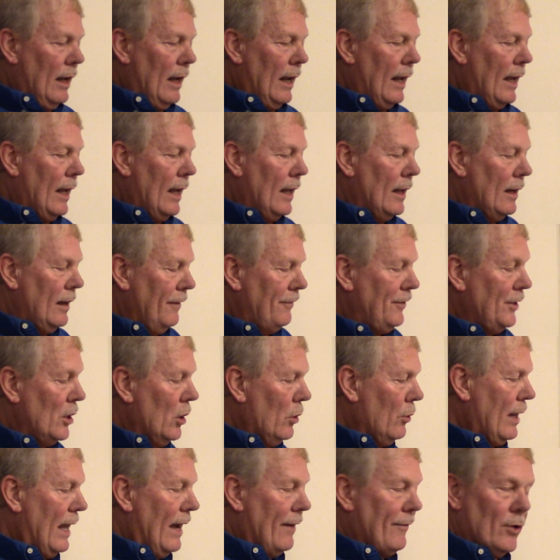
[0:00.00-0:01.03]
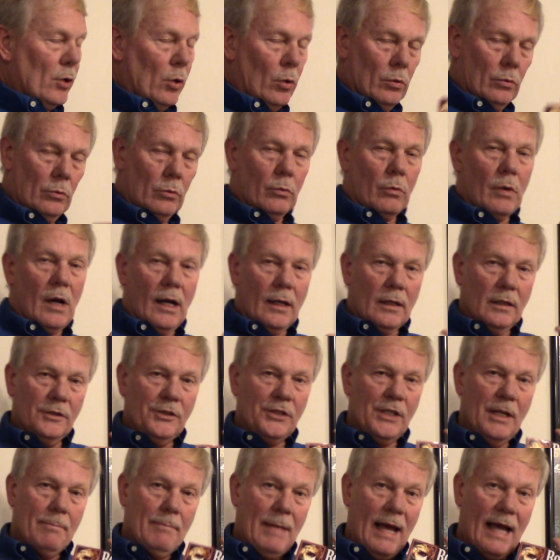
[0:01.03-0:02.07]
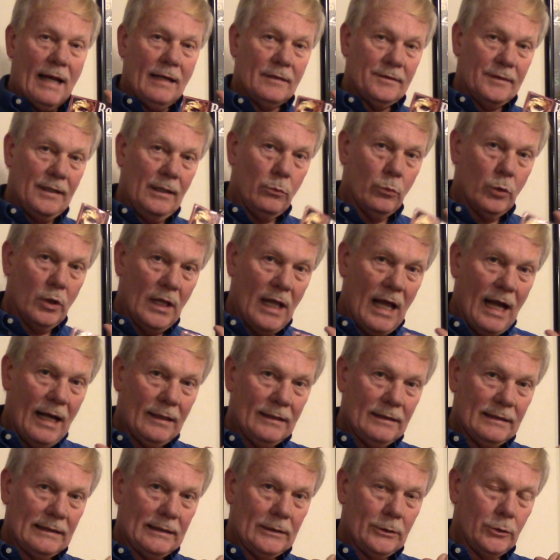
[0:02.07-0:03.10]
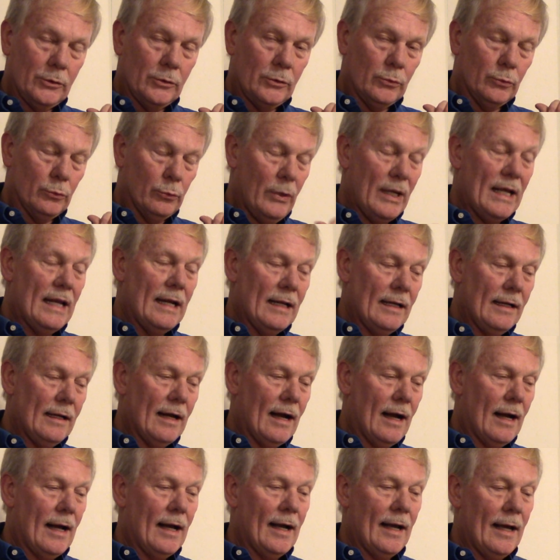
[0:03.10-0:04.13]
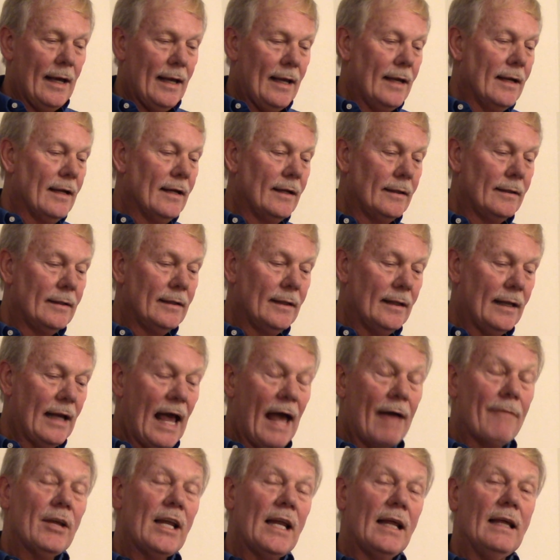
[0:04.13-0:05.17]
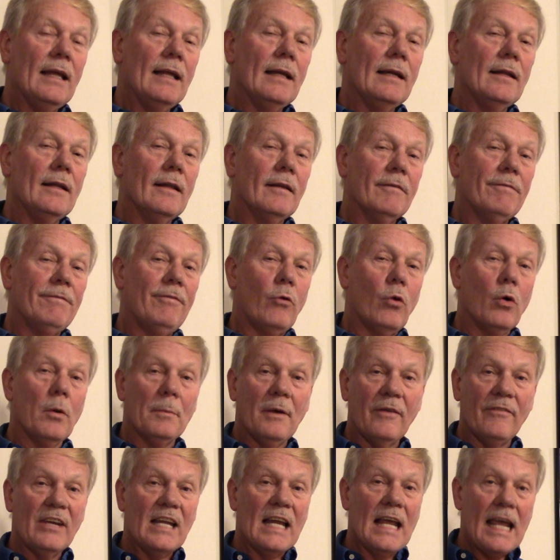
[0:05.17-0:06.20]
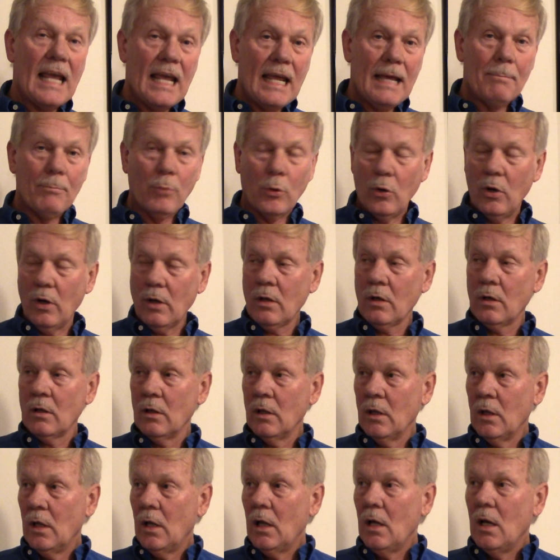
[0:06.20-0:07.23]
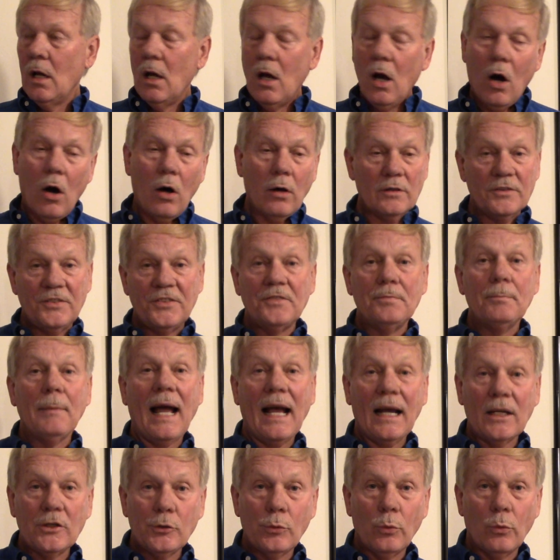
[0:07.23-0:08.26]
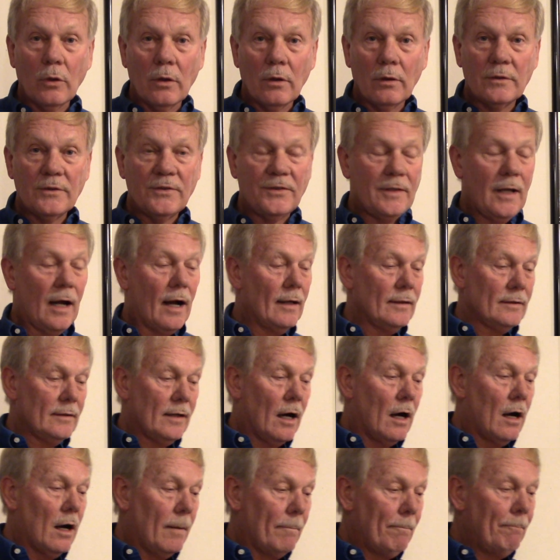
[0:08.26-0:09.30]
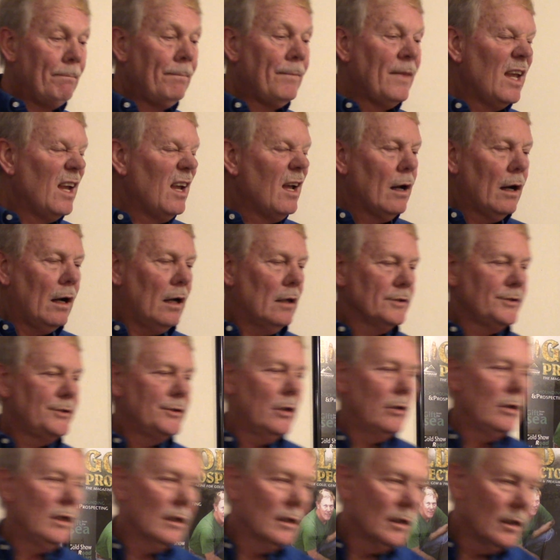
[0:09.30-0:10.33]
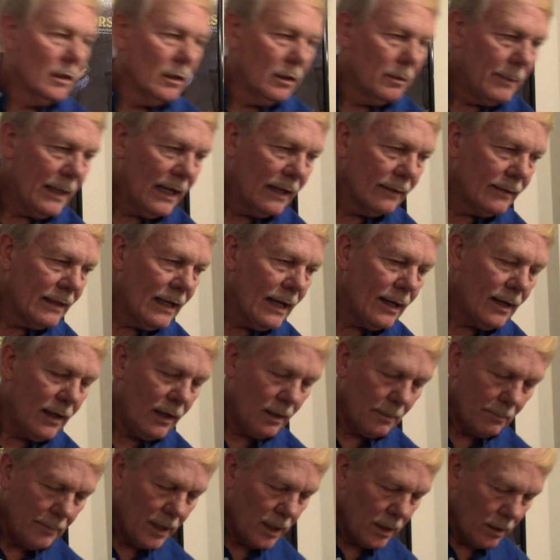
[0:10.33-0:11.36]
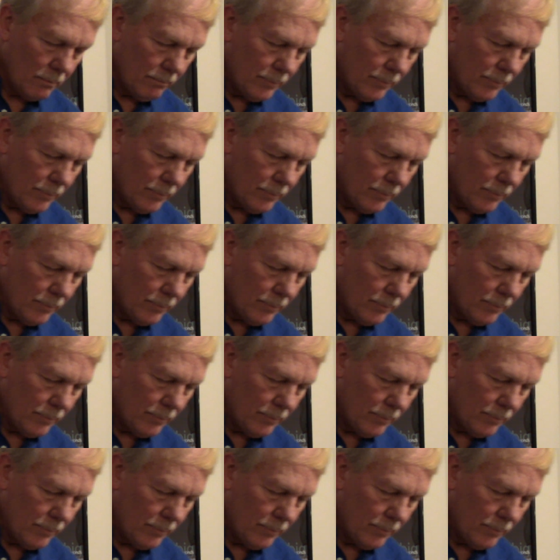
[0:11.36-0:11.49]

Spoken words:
And if you don't have an old Rockin' Gem magazine, would like to read it, I have it in the form of an ebook on smashwords.com. I'll show you a little about that in a minute.